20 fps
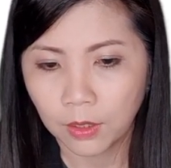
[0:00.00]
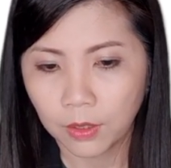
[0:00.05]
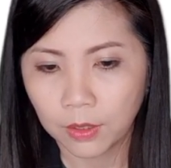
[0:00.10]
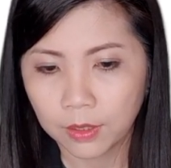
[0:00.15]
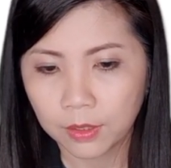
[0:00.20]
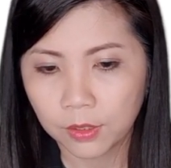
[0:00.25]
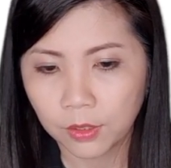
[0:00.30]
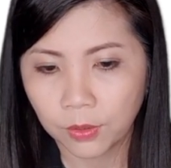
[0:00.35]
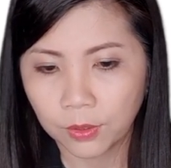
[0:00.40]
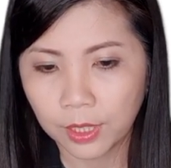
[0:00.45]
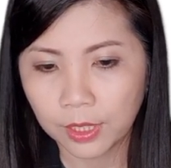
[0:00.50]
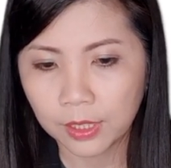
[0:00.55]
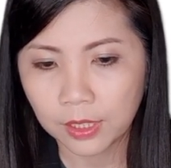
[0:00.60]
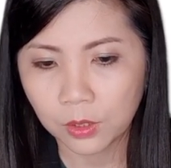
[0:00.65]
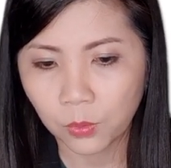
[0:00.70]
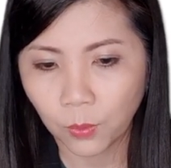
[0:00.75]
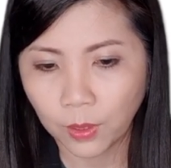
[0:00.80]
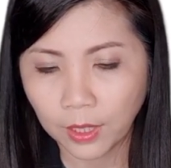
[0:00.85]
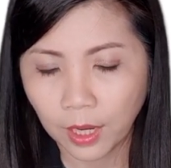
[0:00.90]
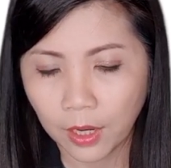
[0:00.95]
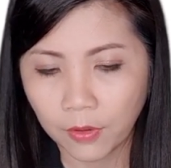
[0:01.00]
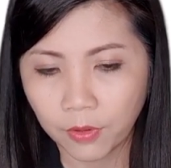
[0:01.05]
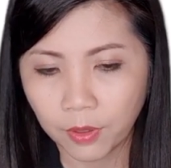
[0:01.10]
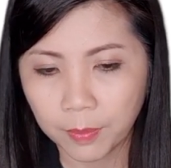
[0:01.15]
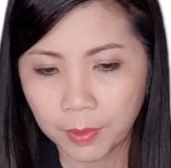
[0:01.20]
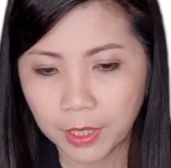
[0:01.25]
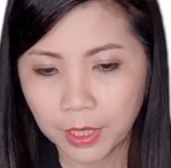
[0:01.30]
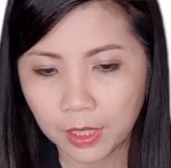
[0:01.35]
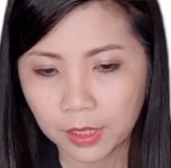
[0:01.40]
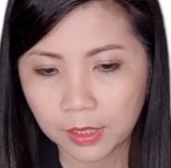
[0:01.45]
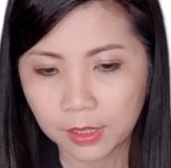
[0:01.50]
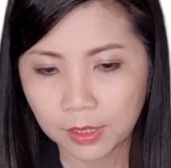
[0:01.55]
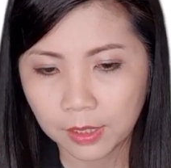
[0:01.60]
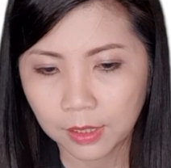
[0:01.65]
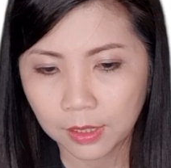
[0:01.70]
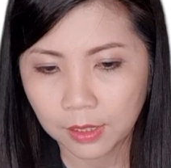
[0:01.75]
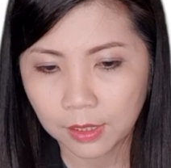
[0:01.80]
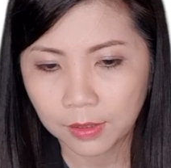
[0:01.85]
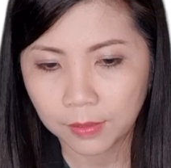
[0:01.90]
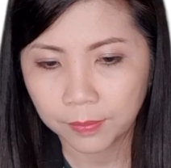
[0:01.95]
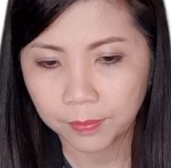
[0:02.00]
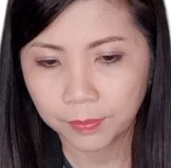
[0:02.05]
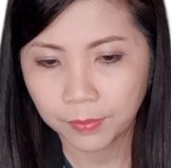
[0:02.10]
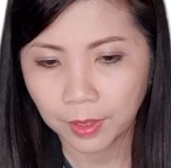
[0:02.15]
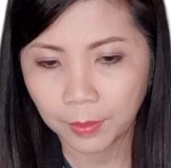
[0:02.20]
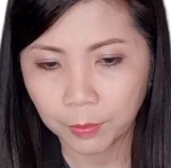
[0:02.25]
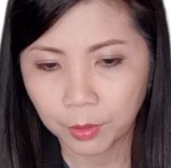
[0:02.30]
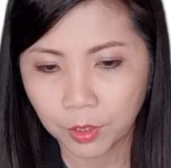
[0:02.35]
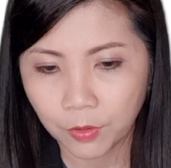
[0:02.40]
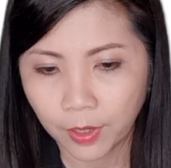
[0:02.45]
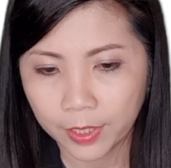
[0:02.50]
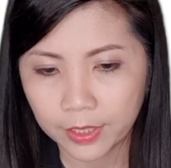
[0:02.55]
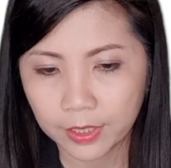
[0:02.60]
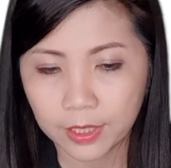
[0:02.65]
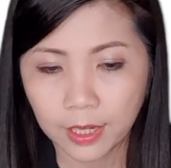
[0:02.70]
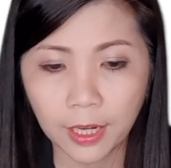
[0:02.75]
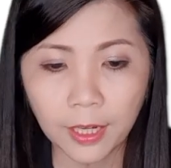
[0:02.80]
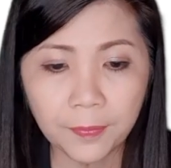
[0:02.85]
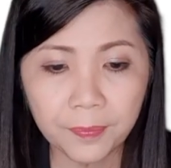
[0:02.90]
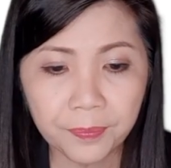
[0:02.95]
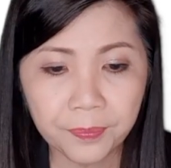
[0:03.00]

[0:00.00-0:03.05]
So this is 100 meters. I'm going to write it here.